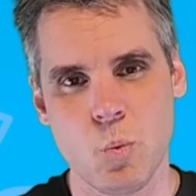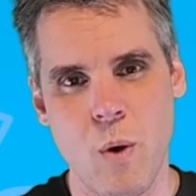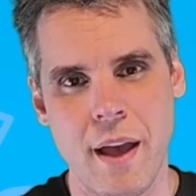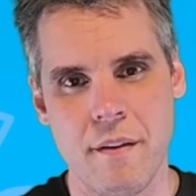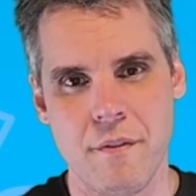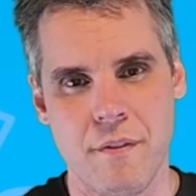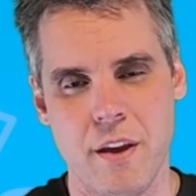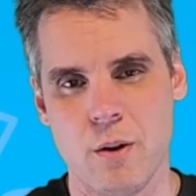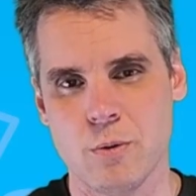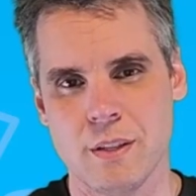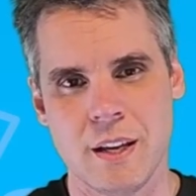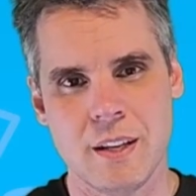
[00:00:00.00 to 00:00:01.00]
because of the way
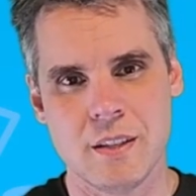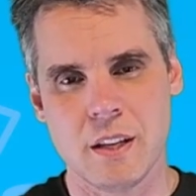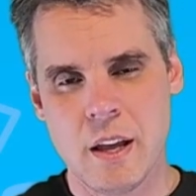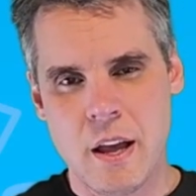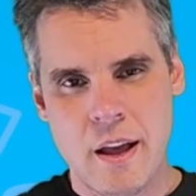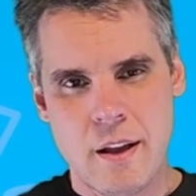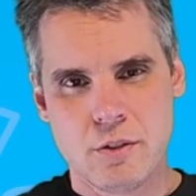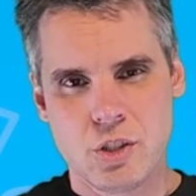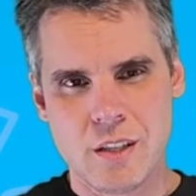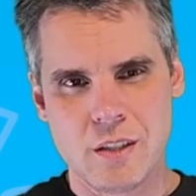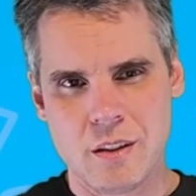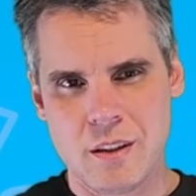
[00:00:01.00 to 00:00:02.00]
it feels. It is
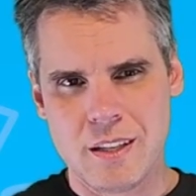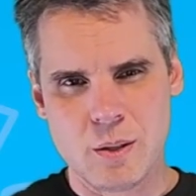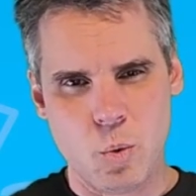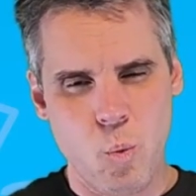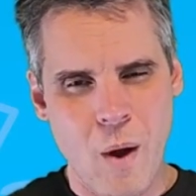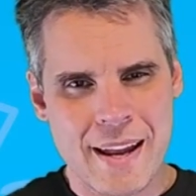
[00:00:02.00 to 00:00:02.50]
just,